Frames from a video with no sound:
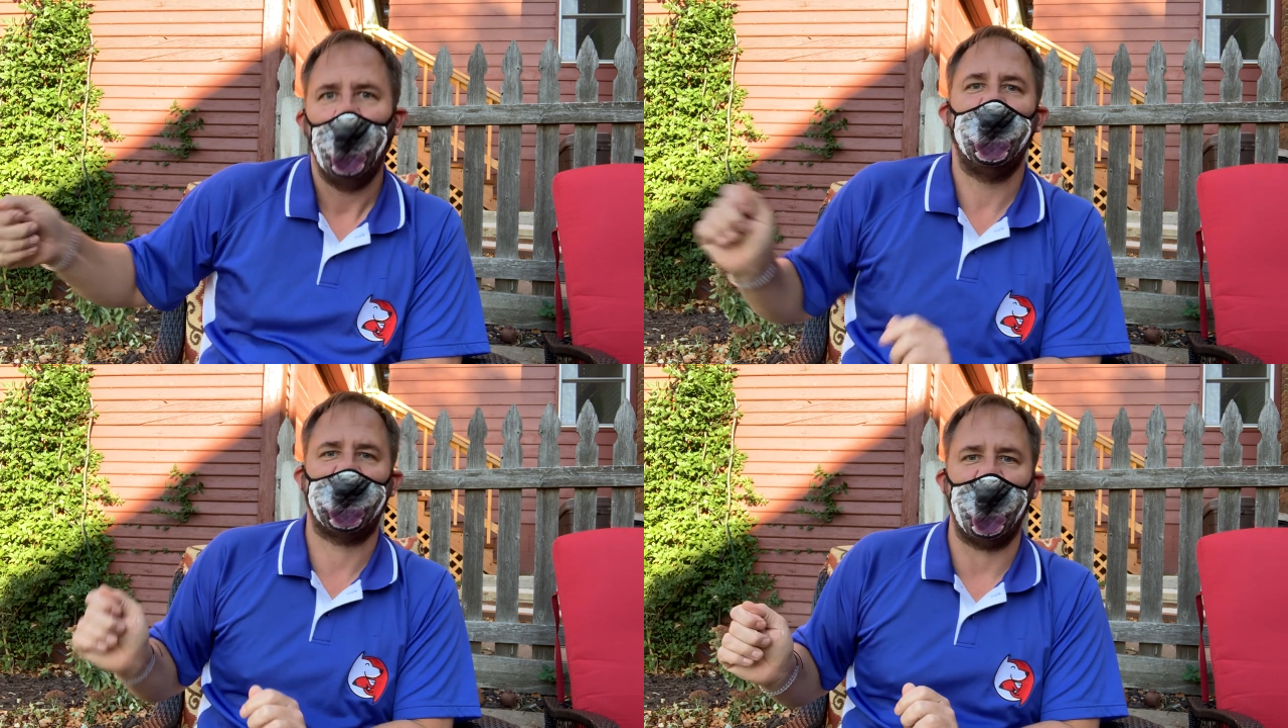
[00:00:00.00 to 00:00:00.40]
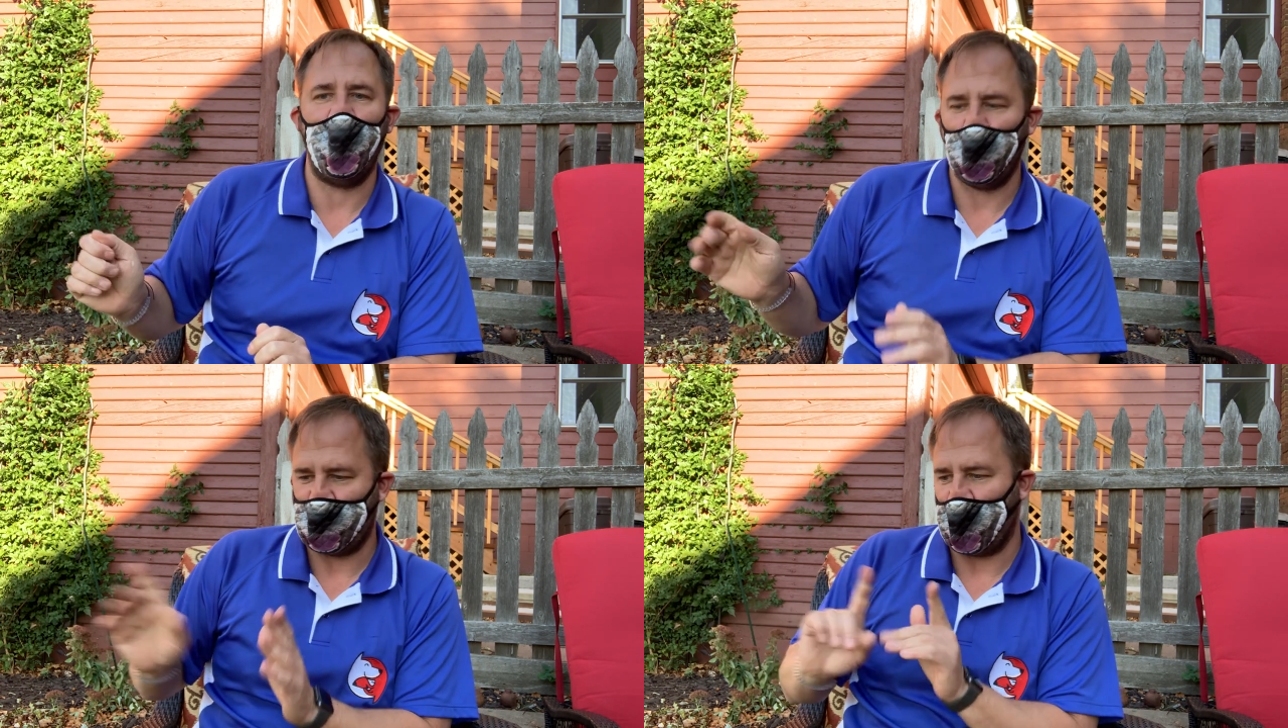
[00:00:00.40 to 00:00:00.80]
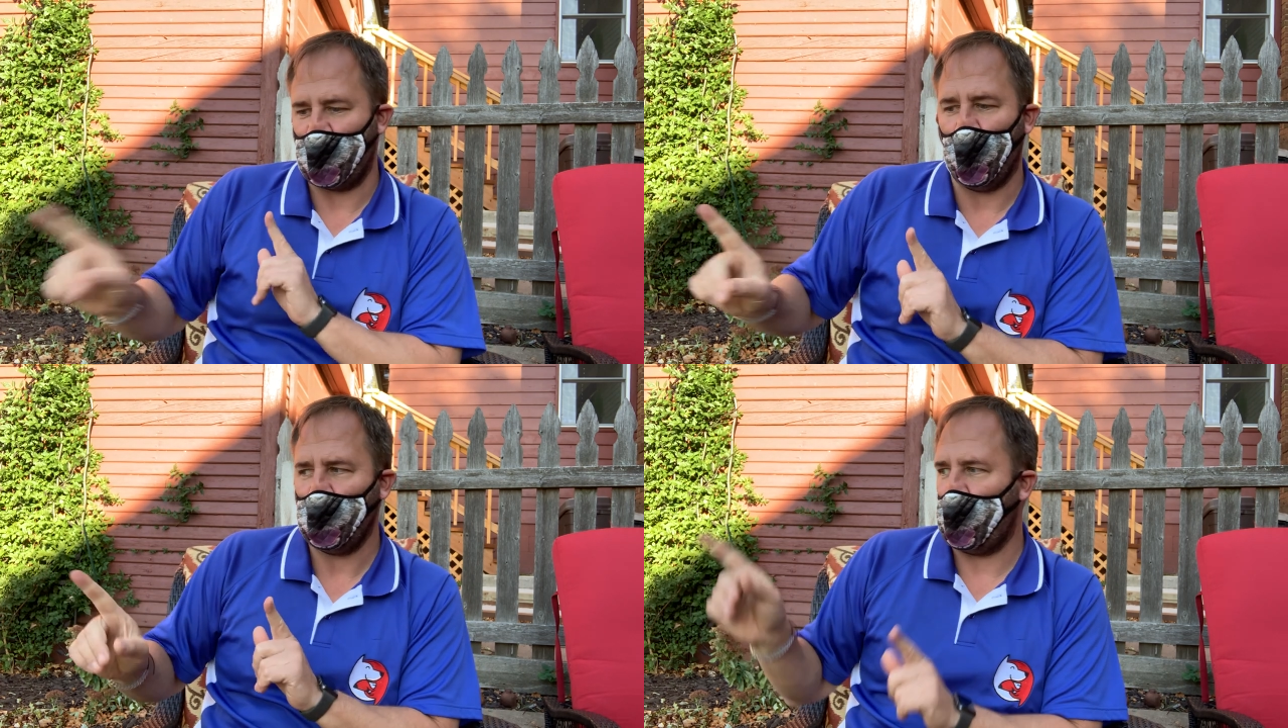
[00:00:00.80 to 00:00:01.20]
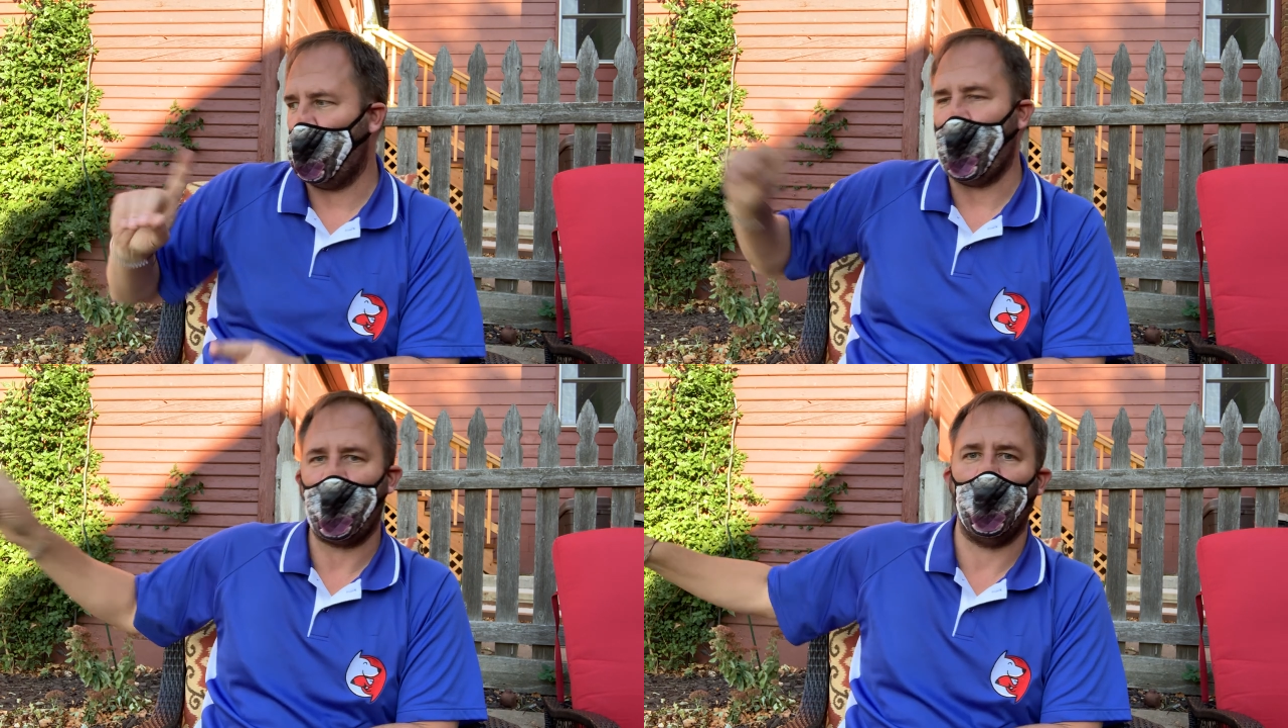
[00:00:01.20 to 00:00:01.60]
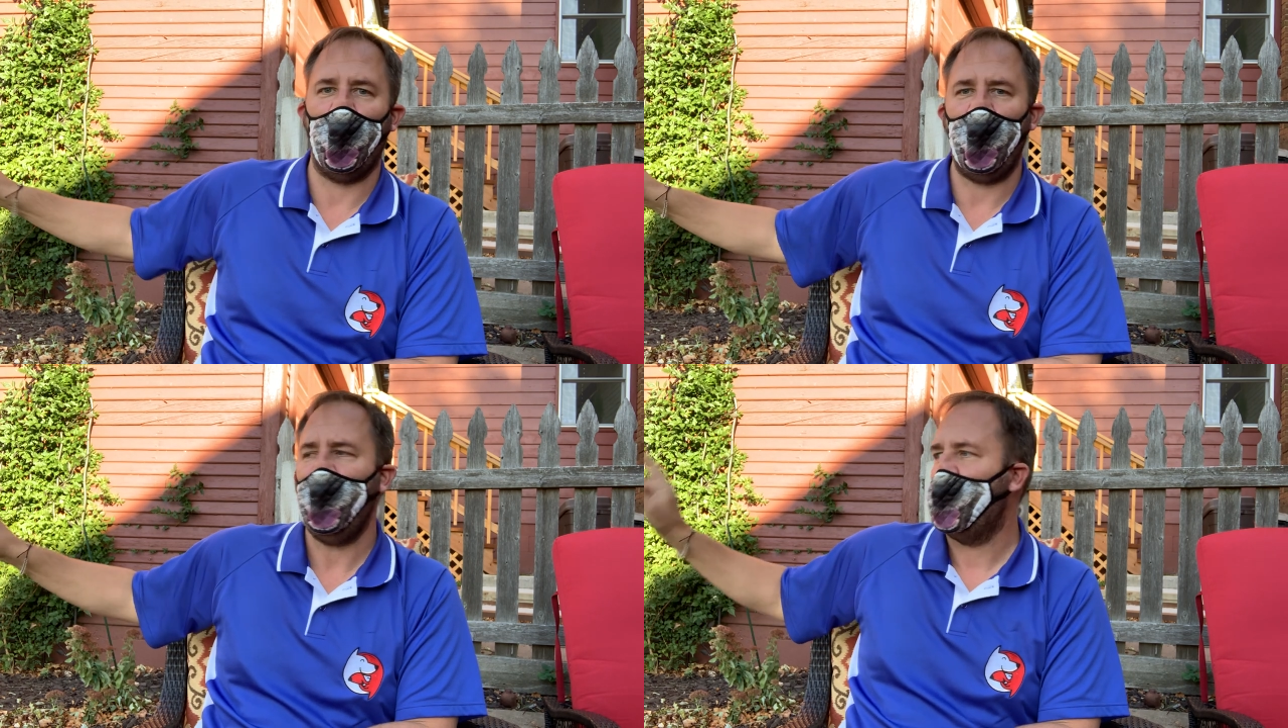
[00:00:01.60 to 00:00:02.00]
We stop, we take note, we walk
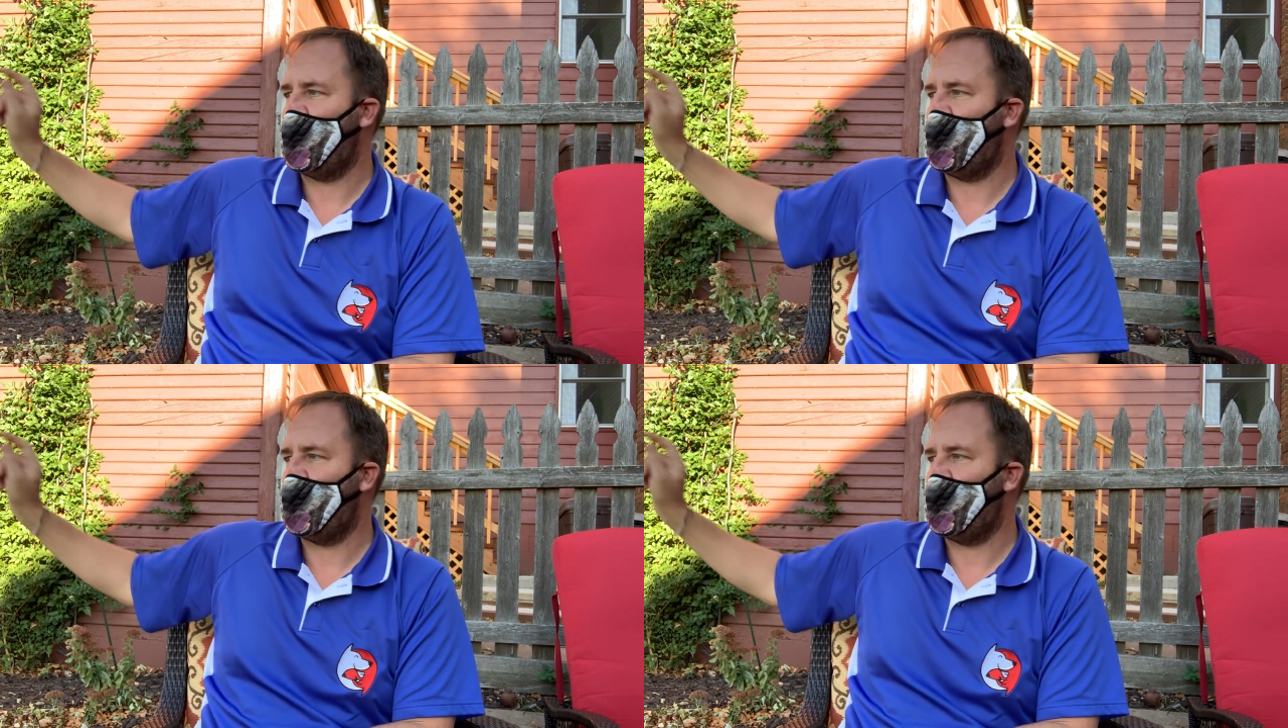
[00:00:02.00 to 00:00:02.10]
away,